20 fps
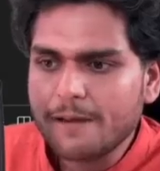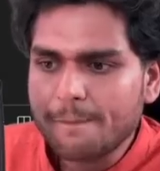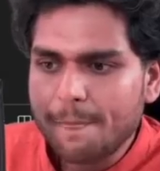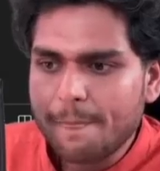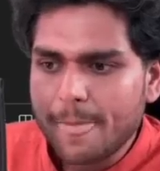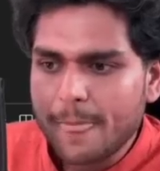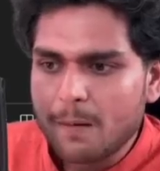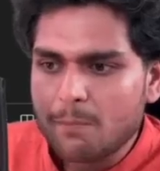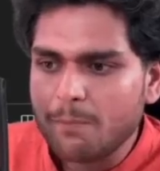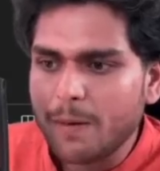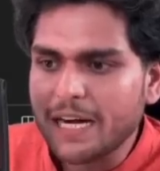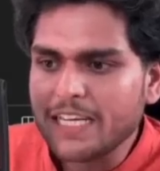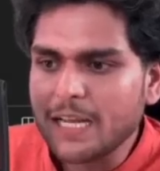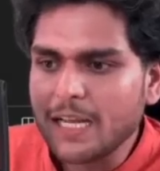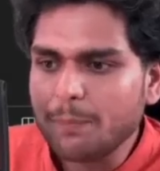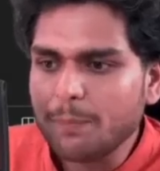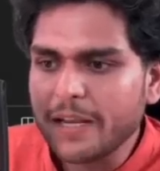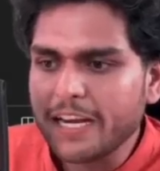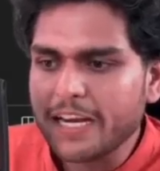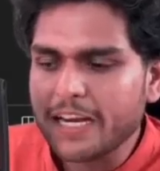
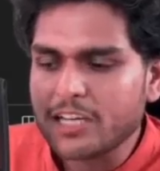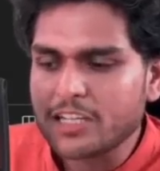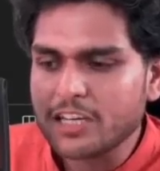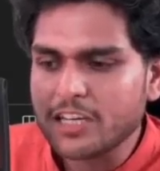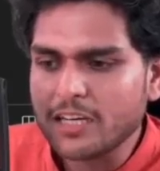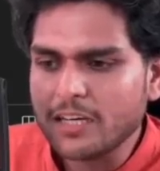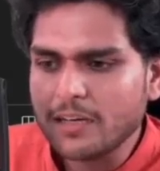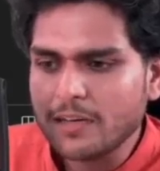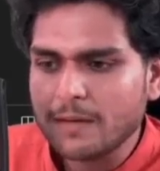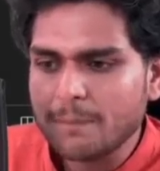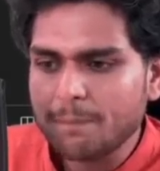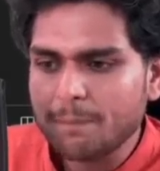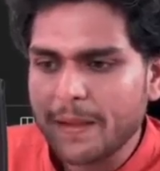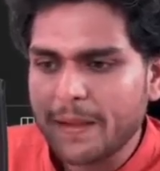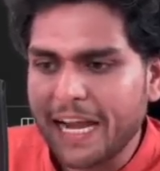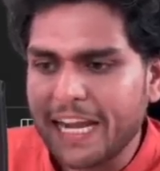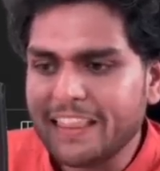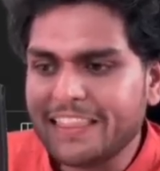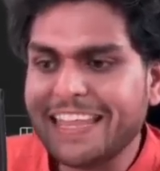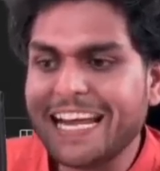multiplication,
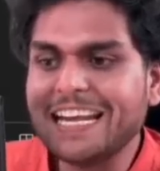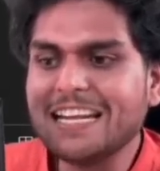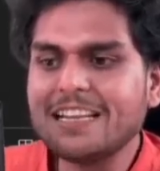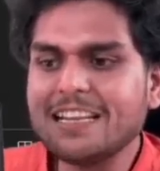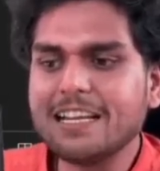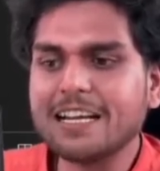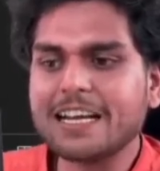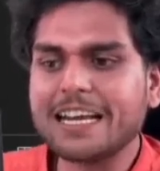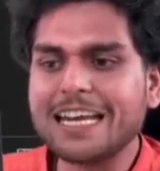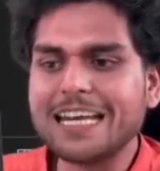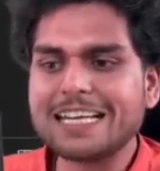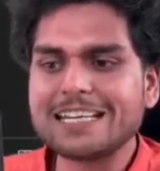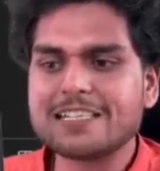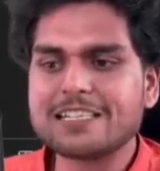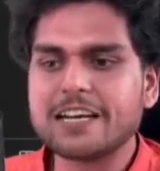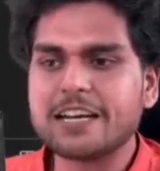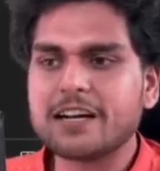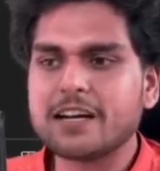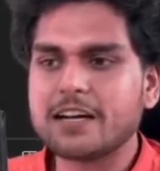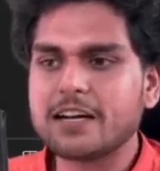and then the key is
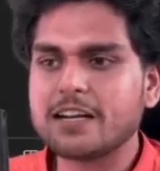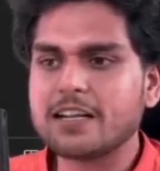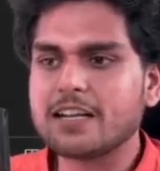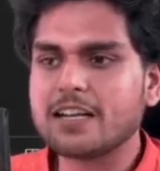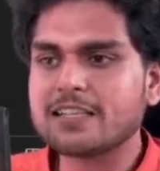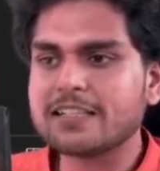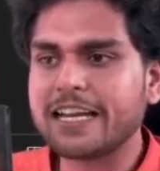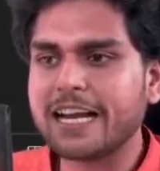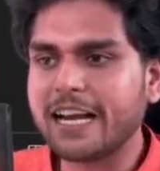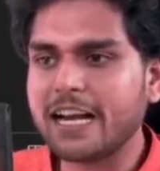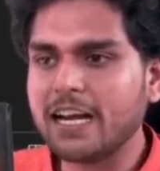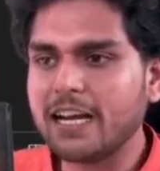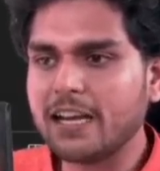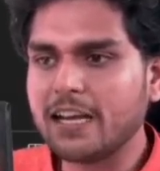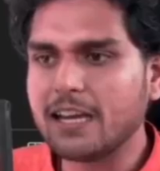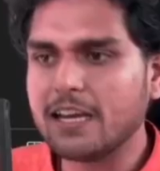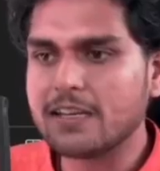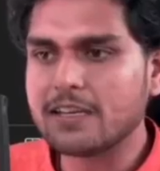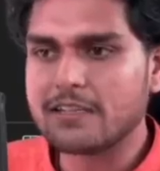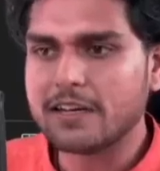generated. The second
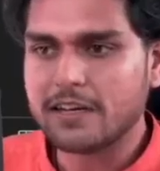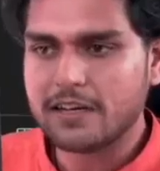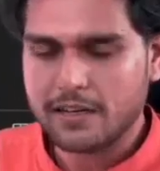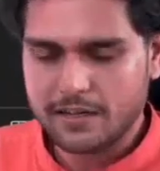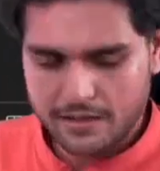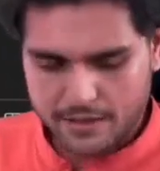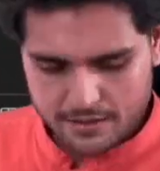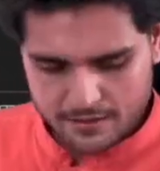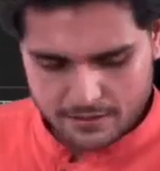key is generated.